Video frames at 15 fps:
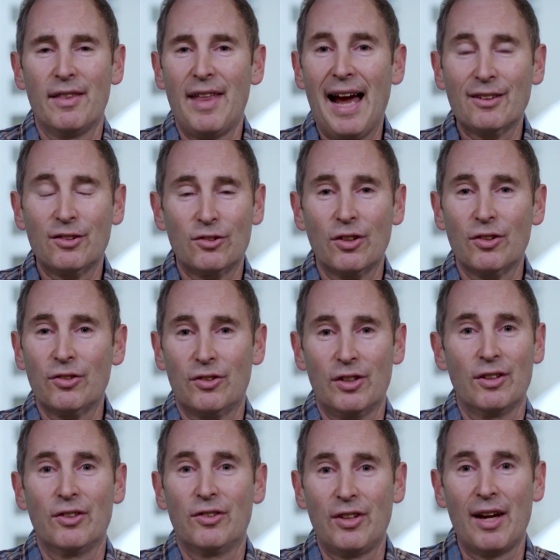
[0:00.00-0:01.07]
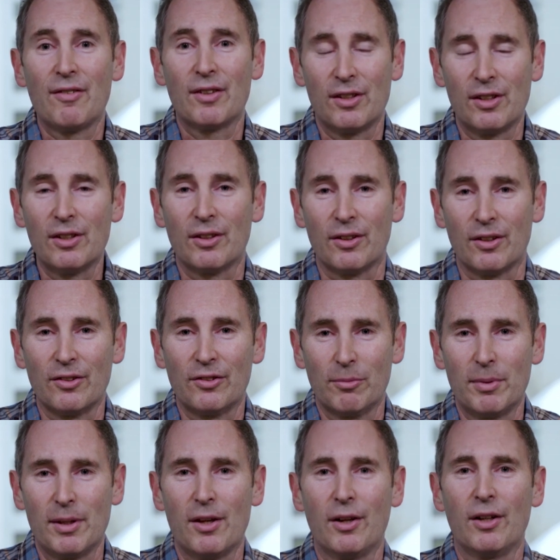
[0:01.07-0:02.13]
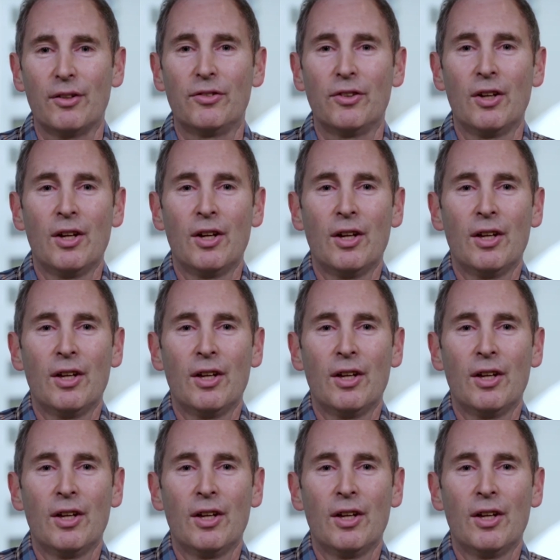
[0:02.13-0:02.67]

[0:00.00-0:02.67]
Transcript: and that's just in 7 years. I mean, there is